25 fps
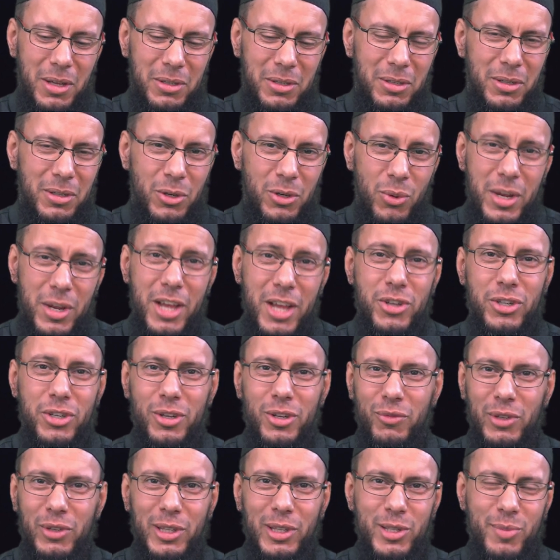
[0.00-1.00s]
creation
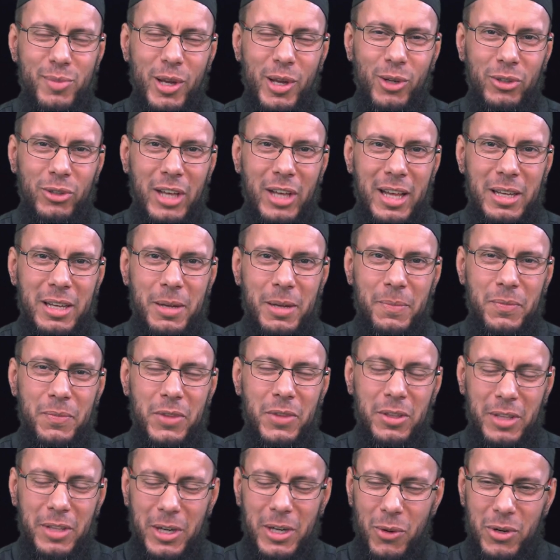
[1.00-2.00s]
of Allah subhanahu wa ta'ala,
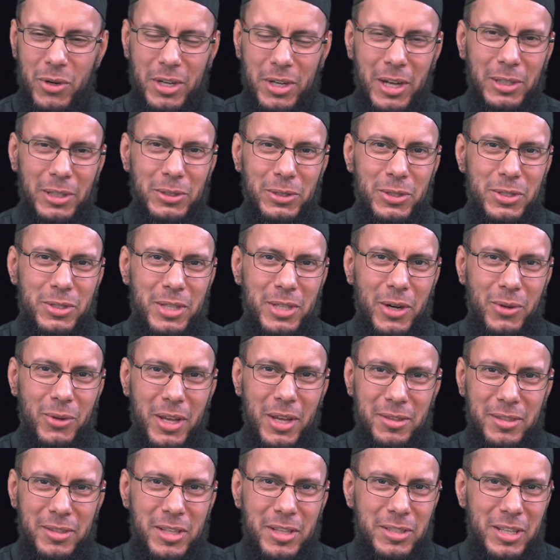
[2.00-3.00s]
that our colors, our
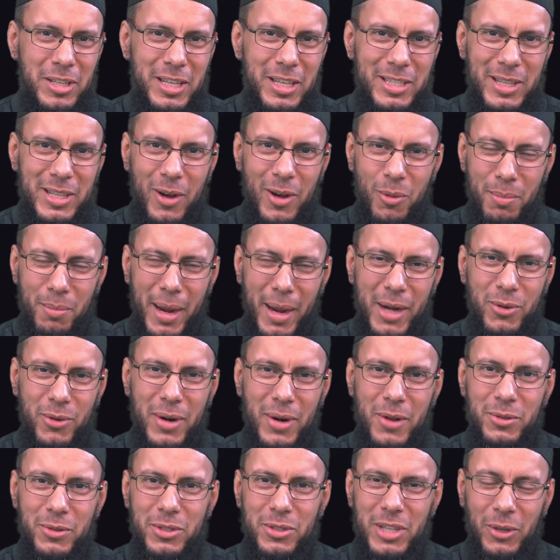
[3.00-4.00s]
ethnicities, our
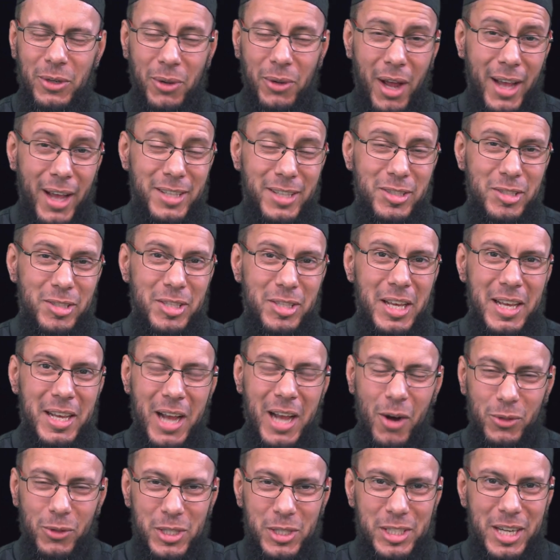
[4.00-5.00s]
backgrounds, our heights,
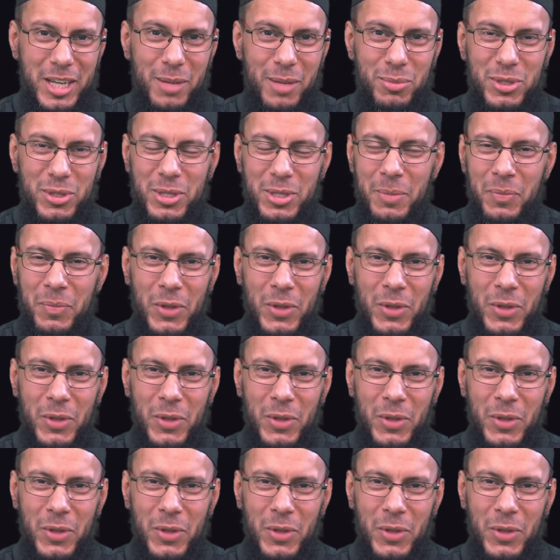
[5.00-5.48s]
our shapes,